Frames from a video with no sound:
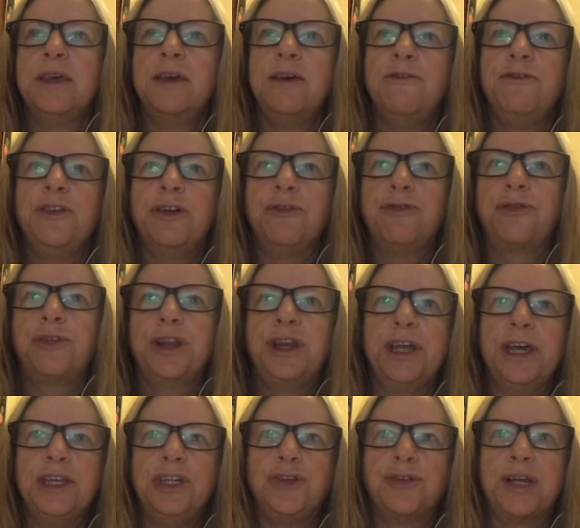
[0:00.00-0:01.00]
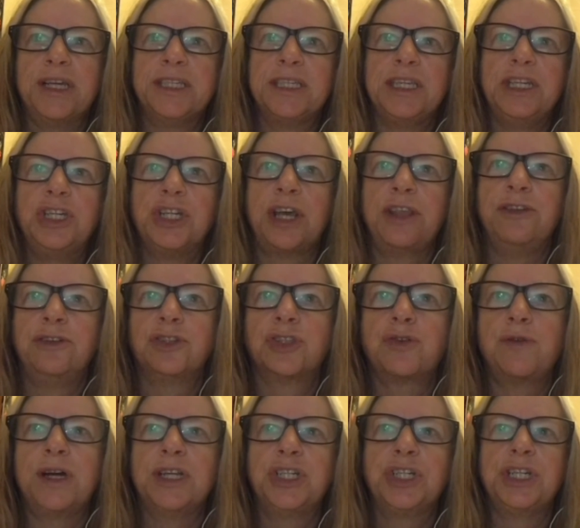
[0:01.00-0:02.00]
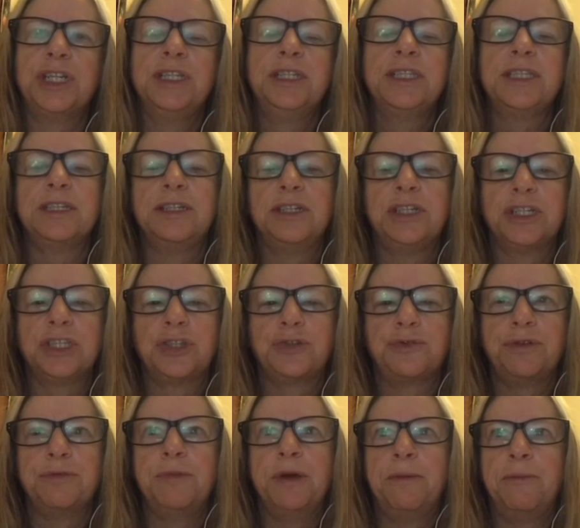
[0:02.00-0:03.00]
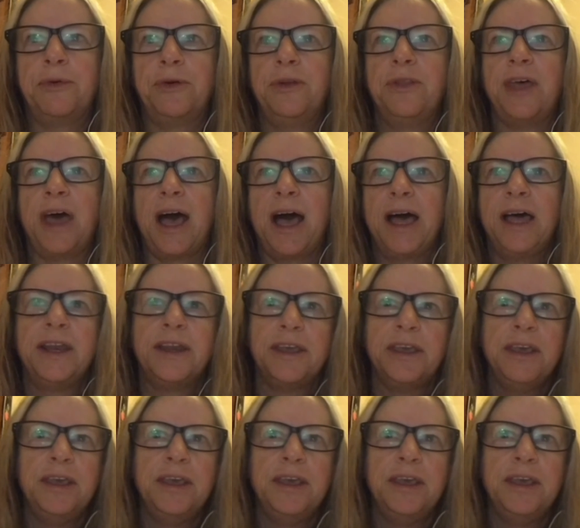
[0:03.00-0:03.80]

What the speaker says: Feel free to address each other's questions, and just remember that